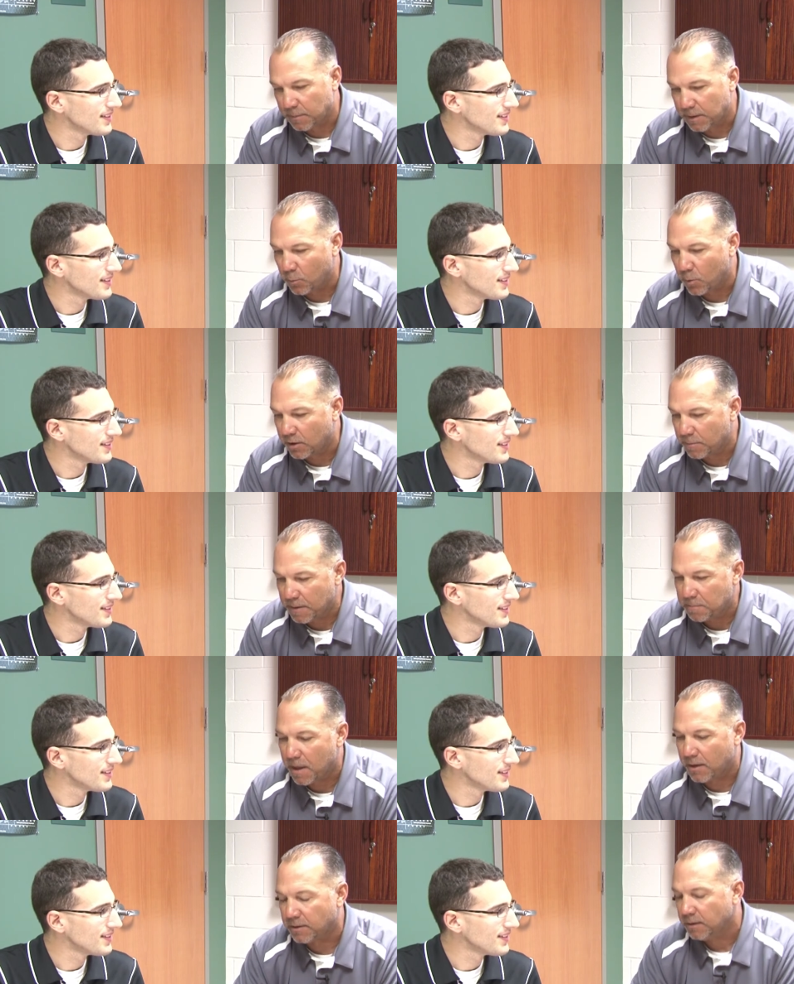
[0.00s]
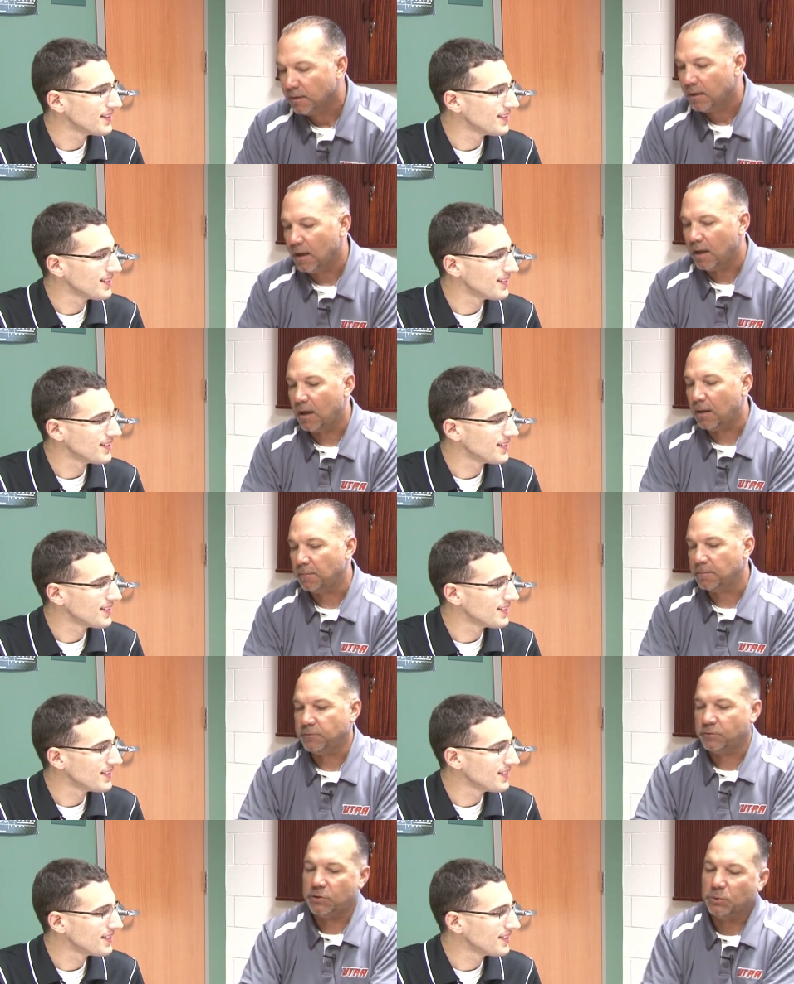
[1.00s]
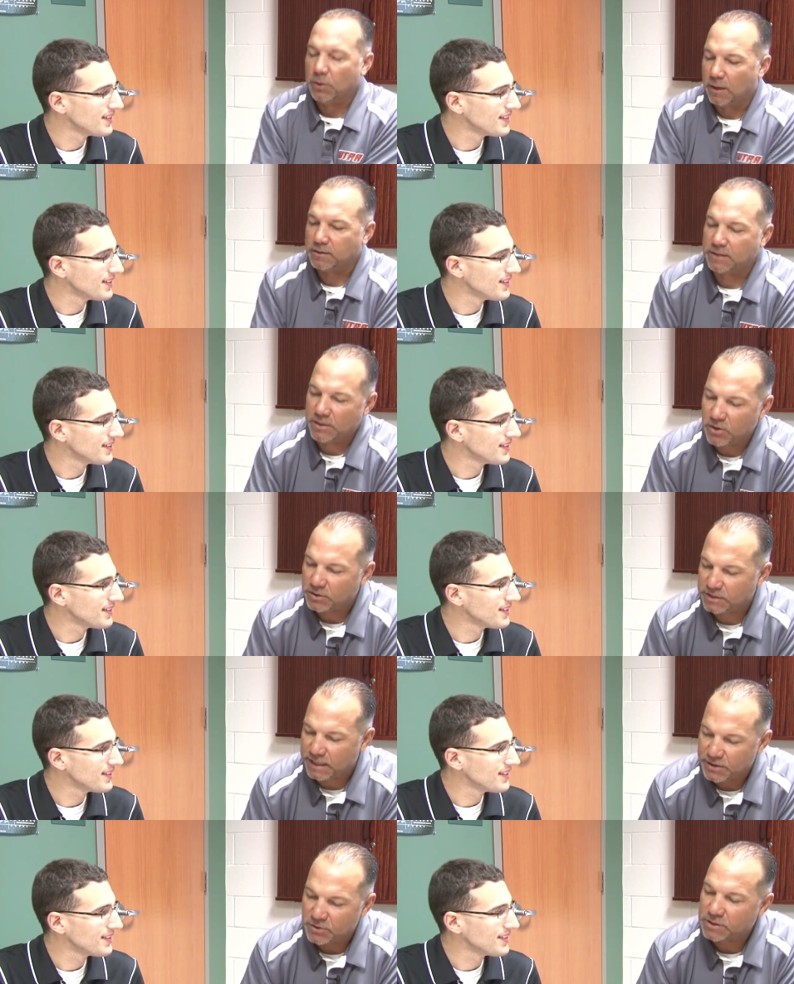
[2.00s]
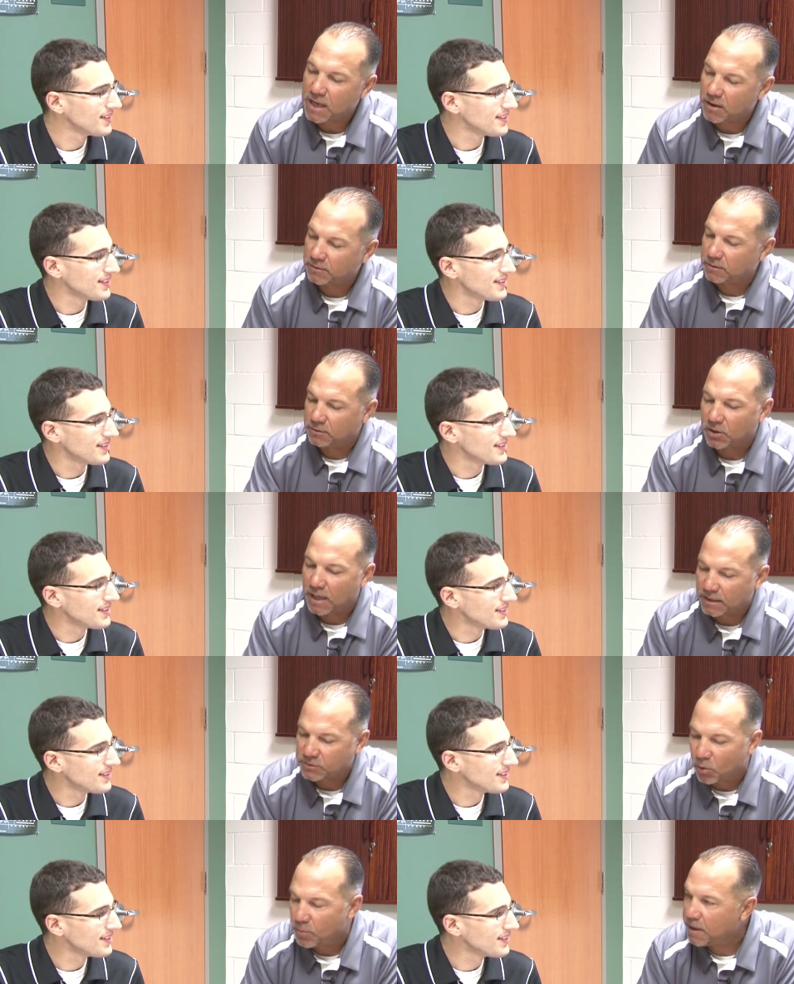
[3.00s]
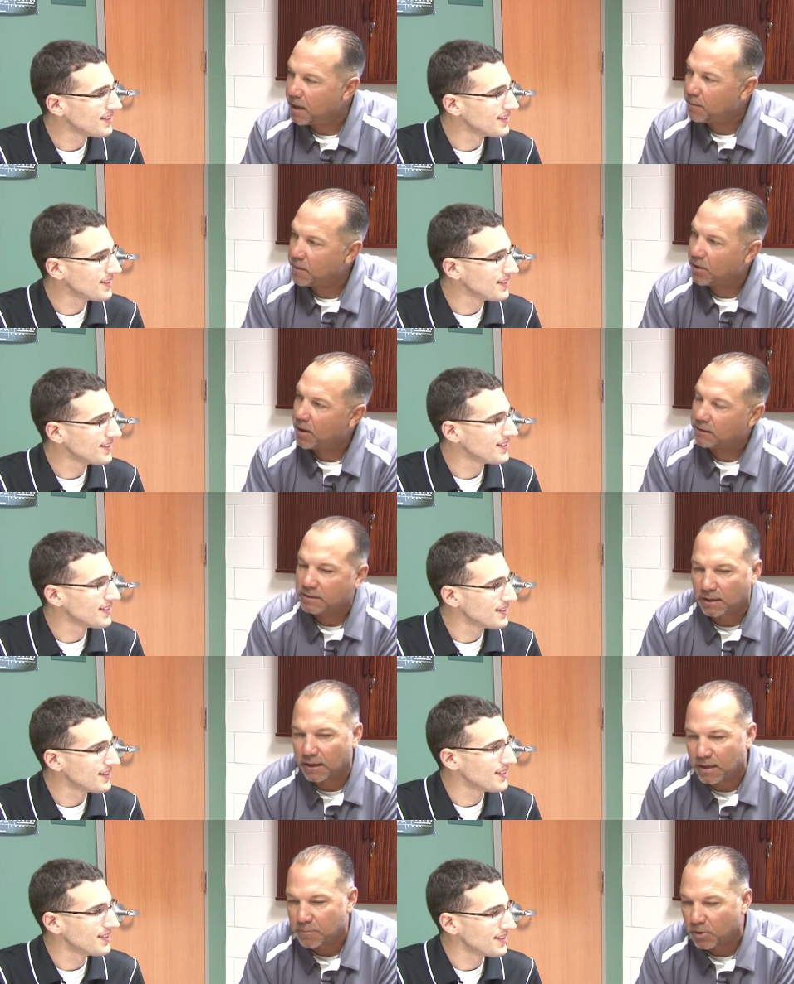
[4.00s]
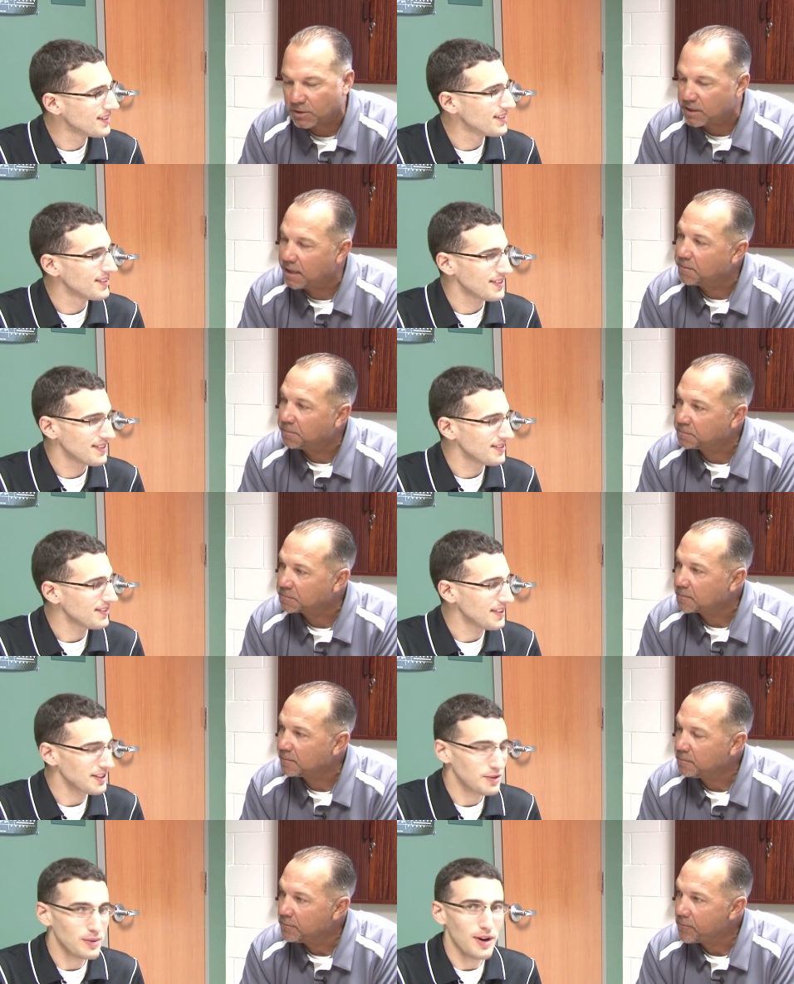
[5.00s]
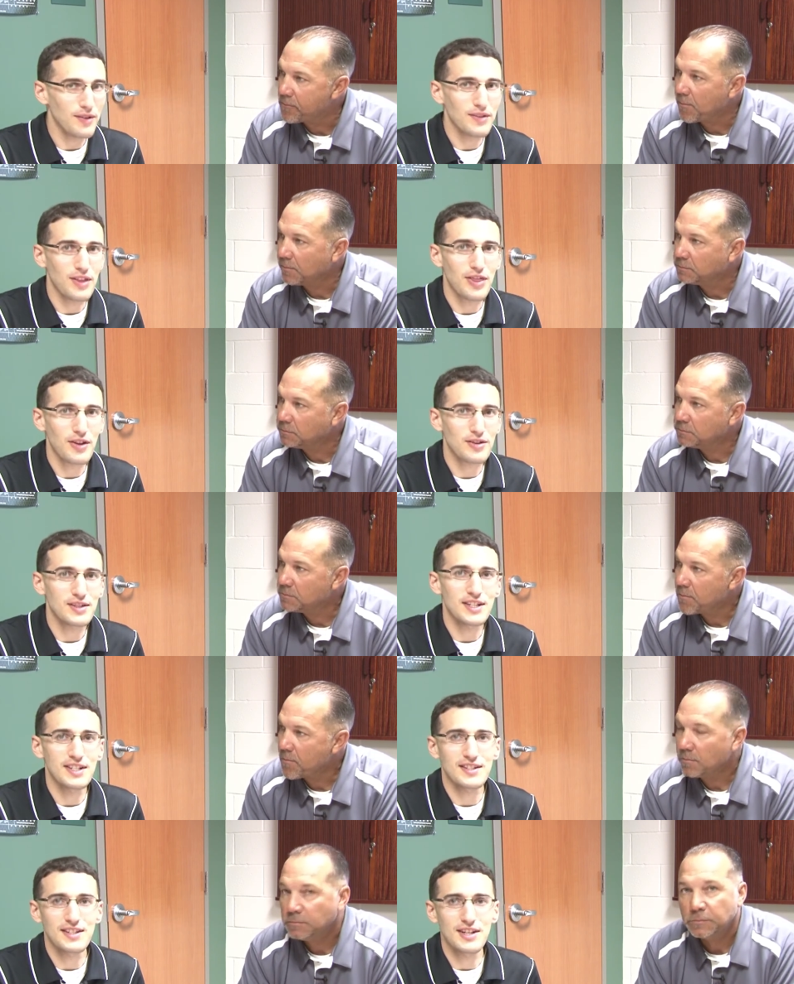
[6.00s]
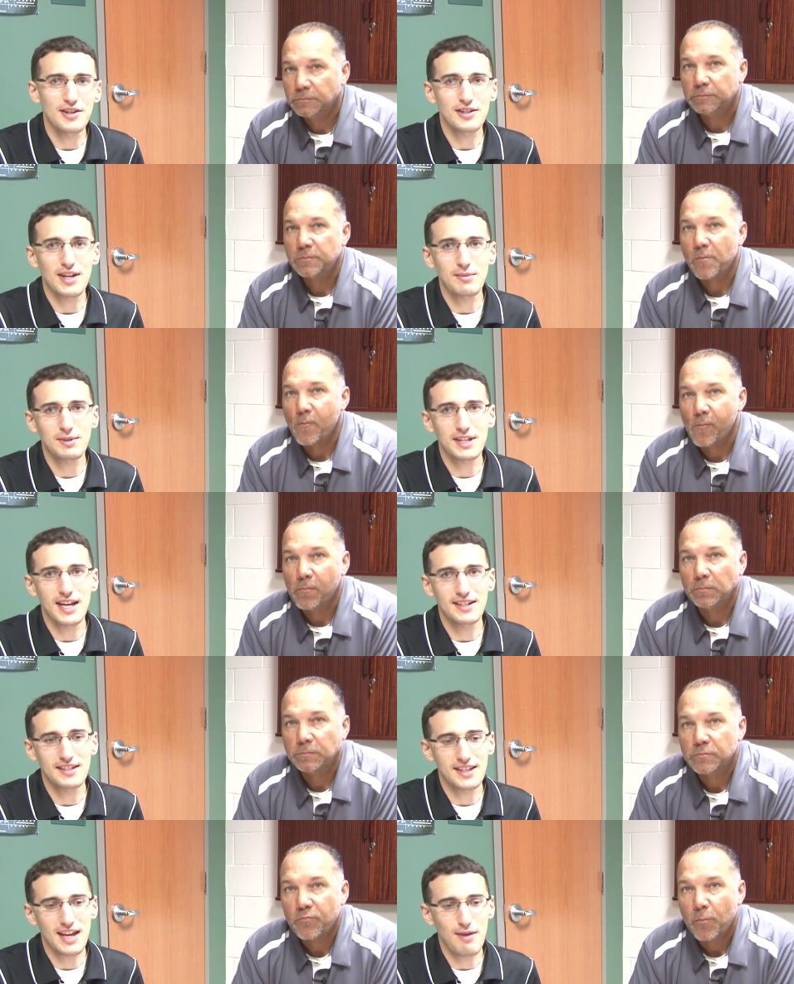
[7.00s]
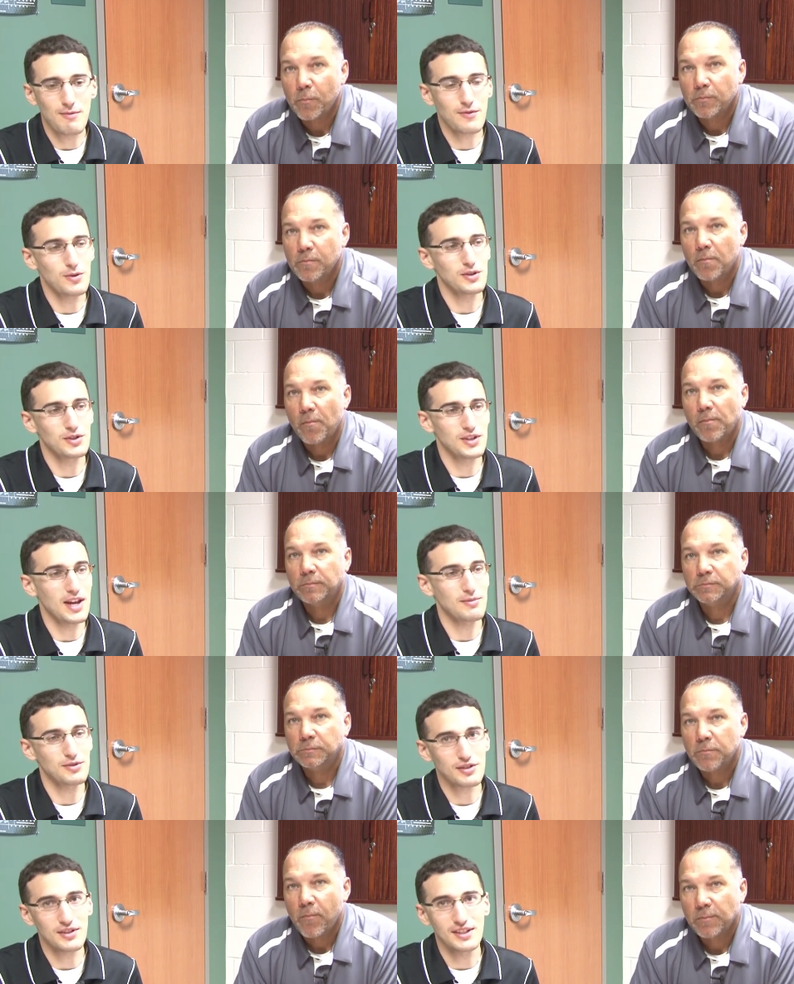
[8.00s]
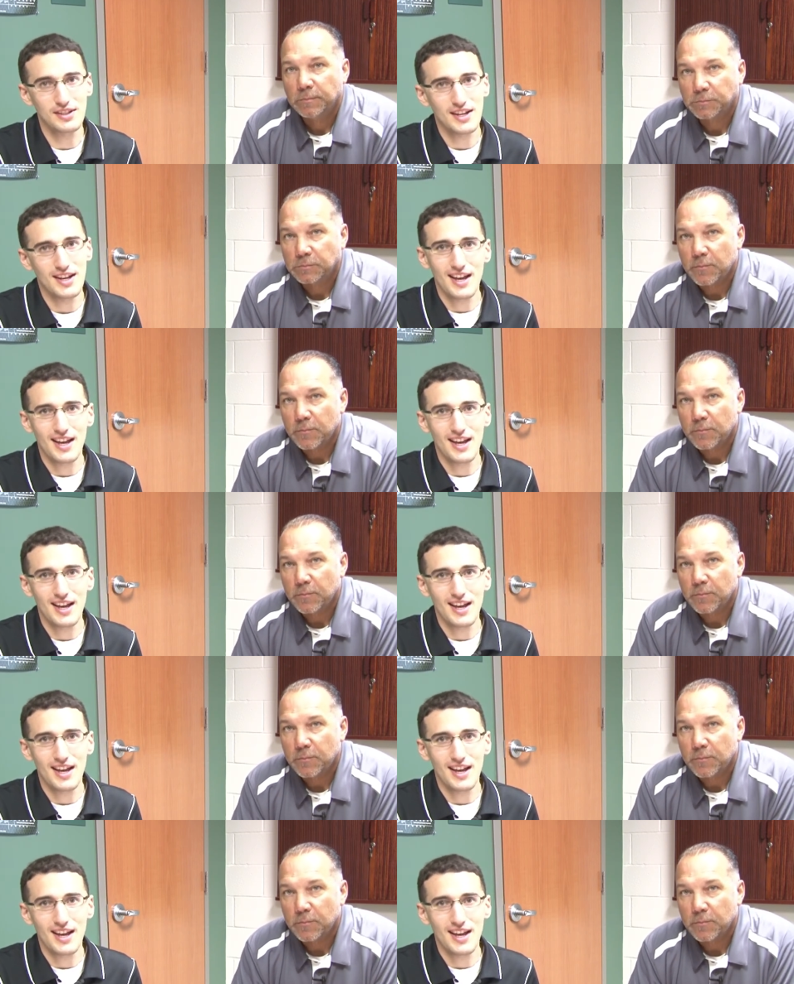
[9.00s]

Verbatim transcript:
Speaker 1: I mean, what could be better to send our seniors out their last home game here at Edinburgh Stadium?
Speaker 2: Yeah, 12 of the 13 seniors able to get into the game. Of course, Sam Street.